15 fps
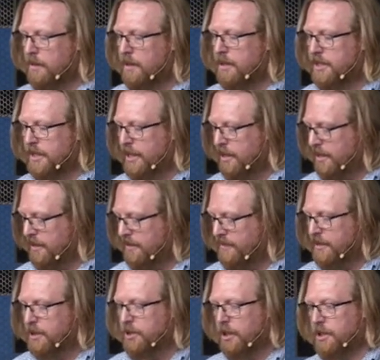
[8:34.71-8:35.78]
set of
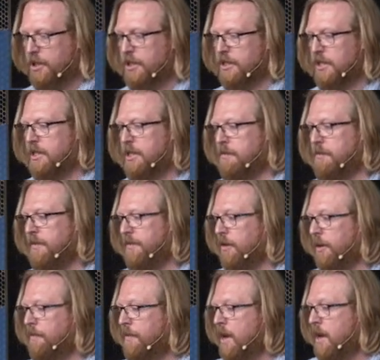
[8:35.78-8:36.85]
instructions I said
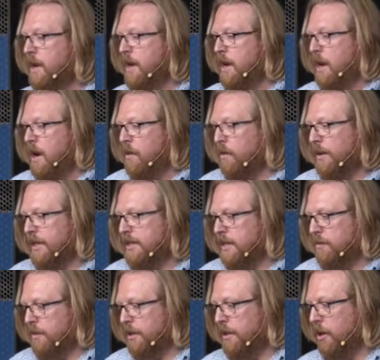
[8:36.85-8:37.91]
before, where I said
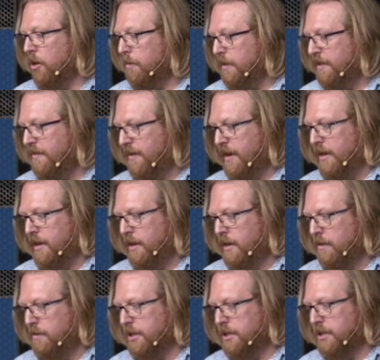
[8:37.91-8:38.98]
we're going to open the file,
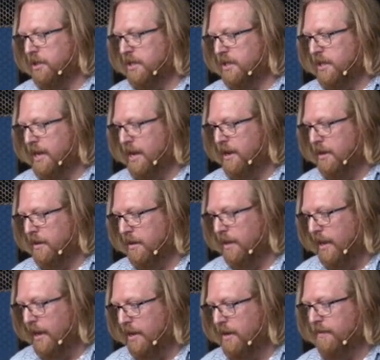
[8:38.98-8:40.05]
which is that
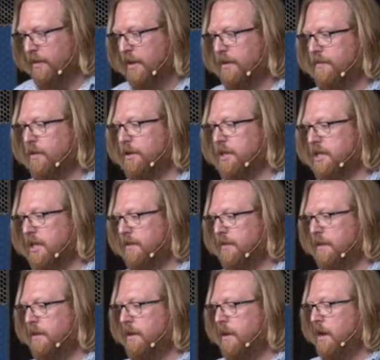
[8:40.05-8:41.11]
line on line
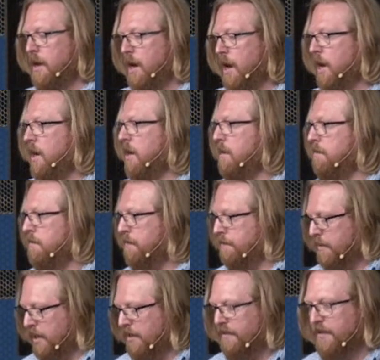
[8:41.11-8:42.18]
47,
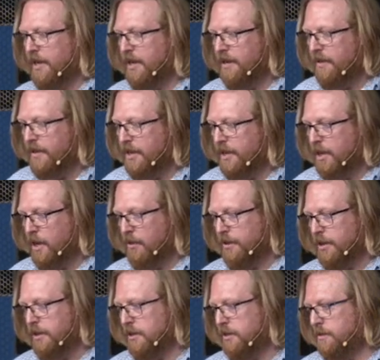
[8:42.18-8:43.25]
configure the
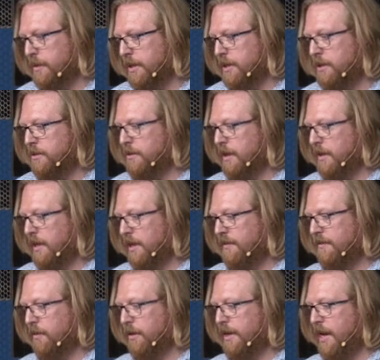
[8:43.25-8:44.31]
decoders. We do on line
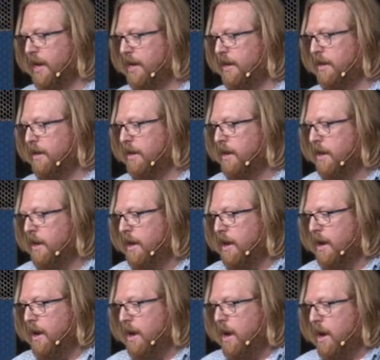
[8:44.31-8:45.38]
48.
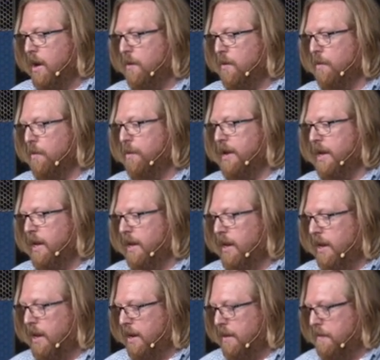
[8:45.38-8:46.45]

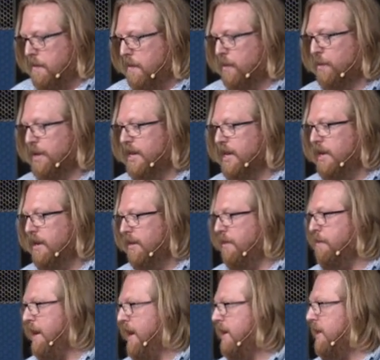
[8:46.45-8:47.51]
We read the
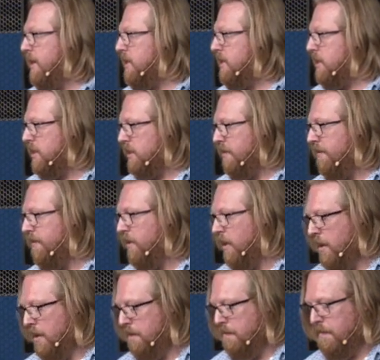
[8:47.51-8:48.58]
packets
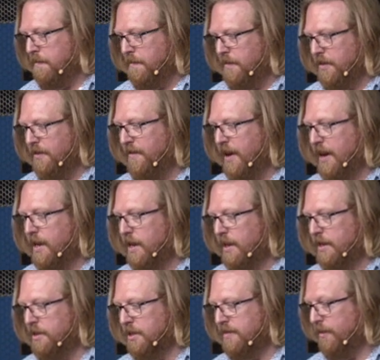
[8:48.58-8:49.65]
from the file
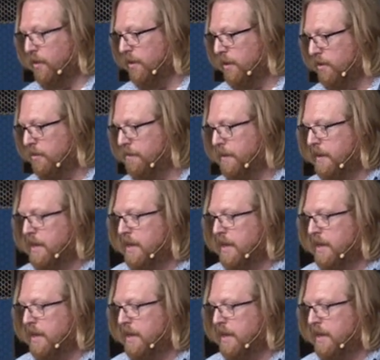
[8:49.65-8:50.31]
in this for loop.